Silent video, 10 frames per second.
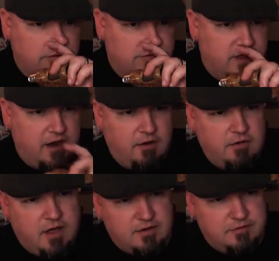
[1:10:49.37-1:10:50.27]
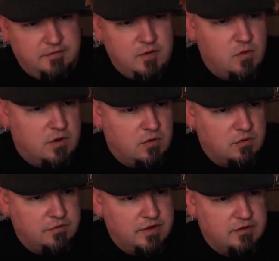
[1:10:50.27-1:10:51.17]
the Aeronaut V1
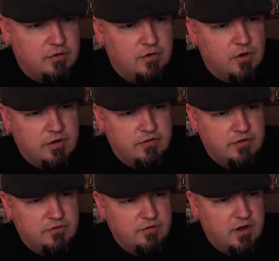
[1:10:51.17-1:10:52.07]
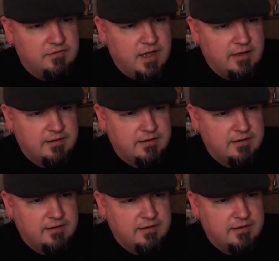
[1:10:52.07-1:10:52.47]
or V2. No, sir, I have not.